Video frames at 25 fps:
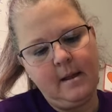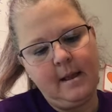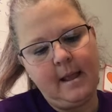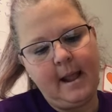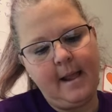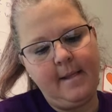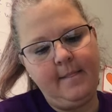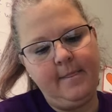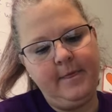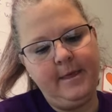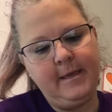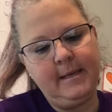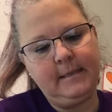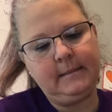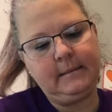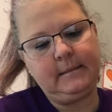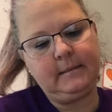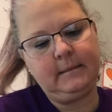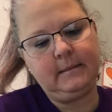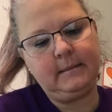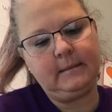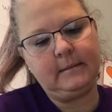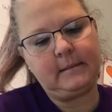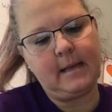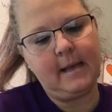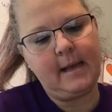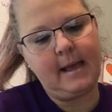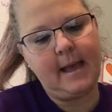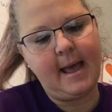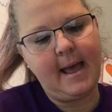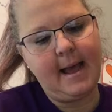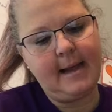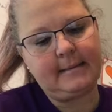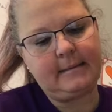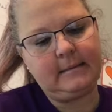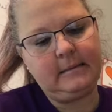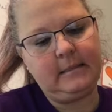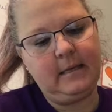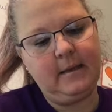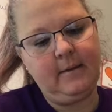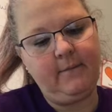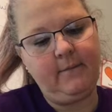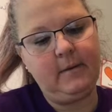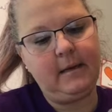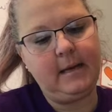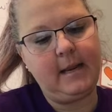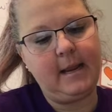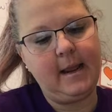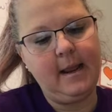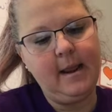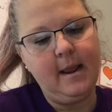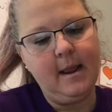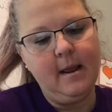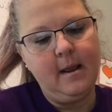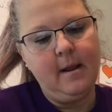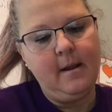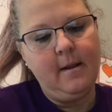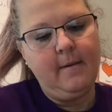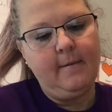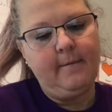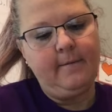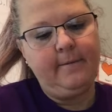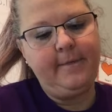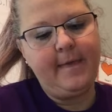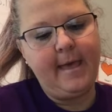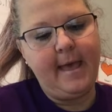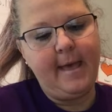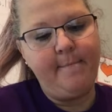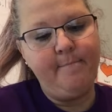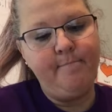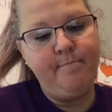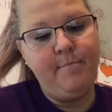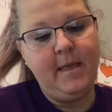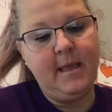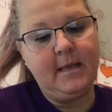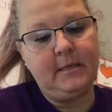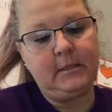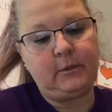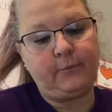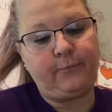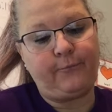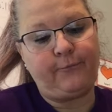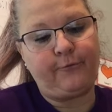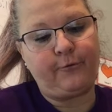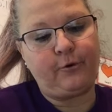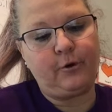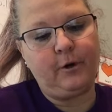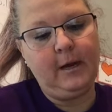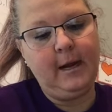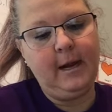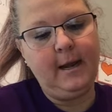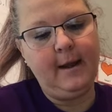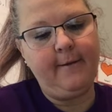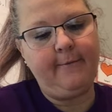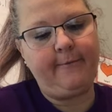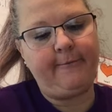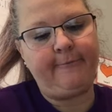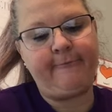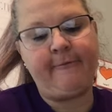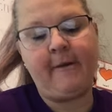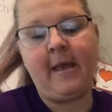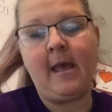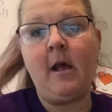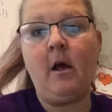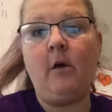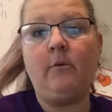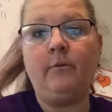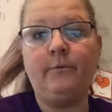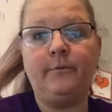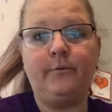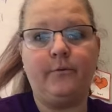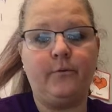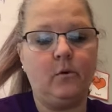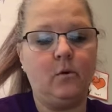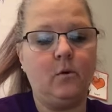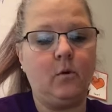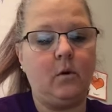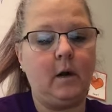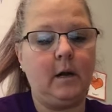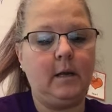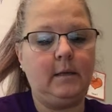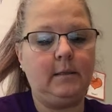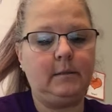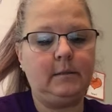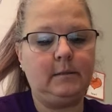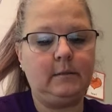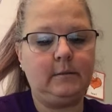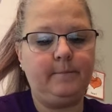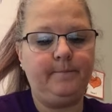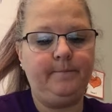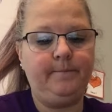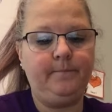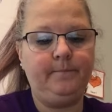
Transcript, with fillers: And this is an activity that Miss Frida found for us.